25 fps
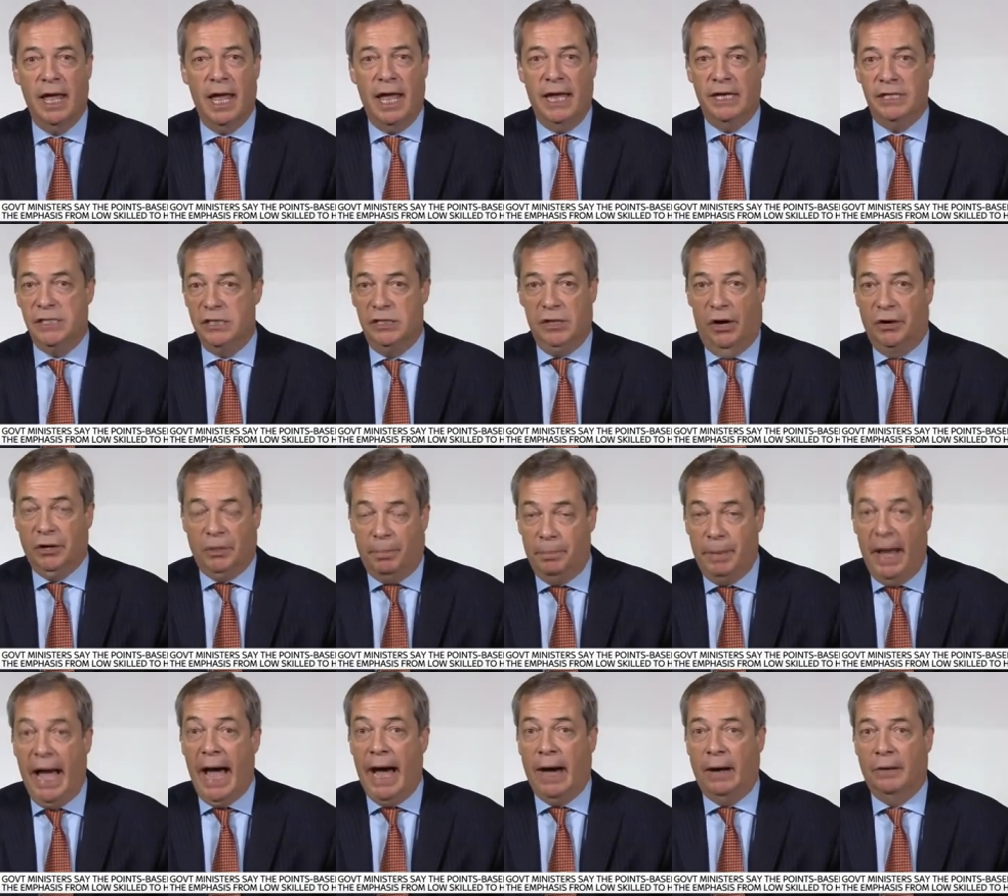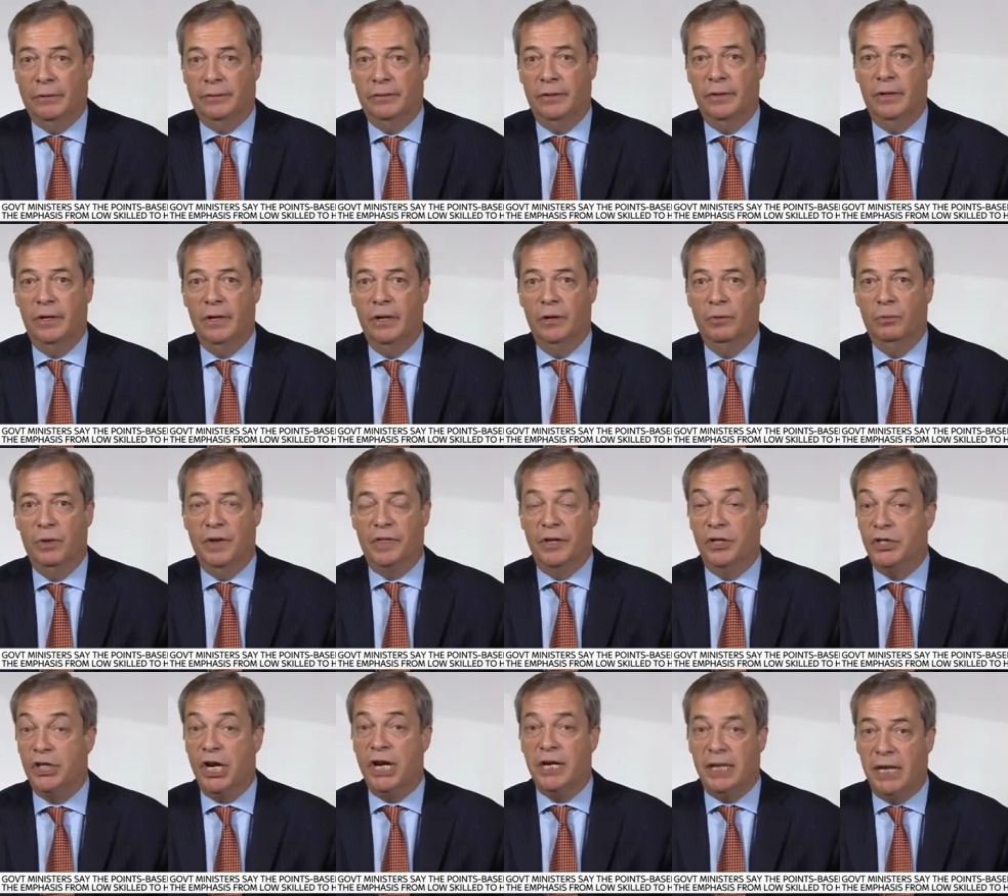is not about
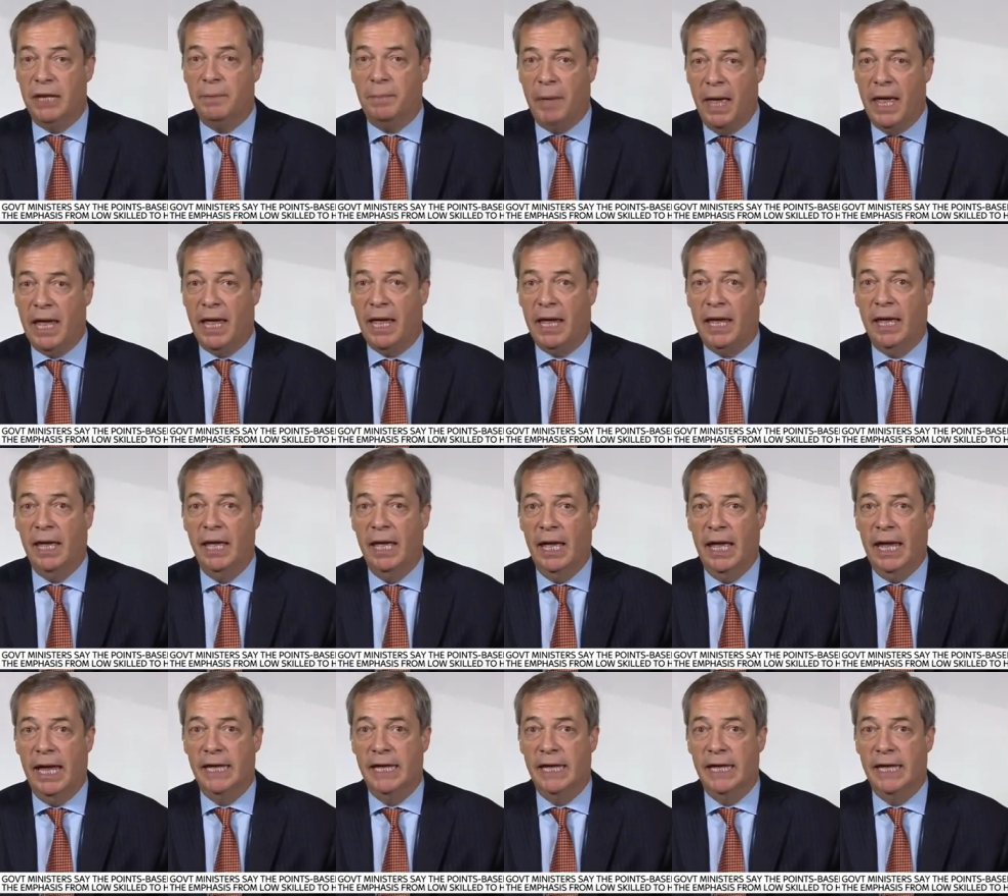whether GDP